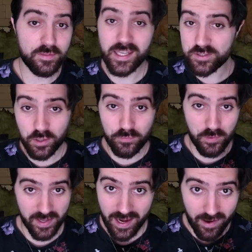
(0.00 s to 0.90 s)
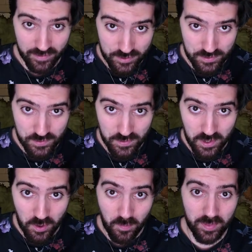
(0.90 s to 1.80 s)
That's all for the character
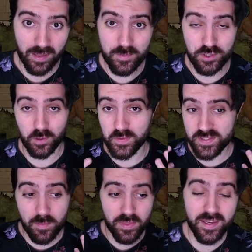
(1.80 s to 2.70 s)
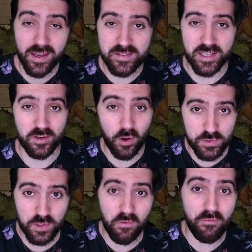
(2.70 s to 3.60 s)
studio, but let me show you something else that's
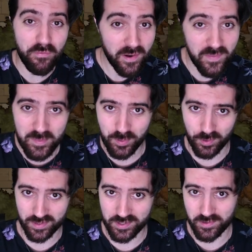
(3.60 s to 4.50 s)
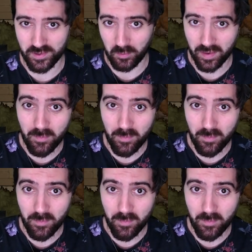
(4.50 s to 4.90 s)
also very important during our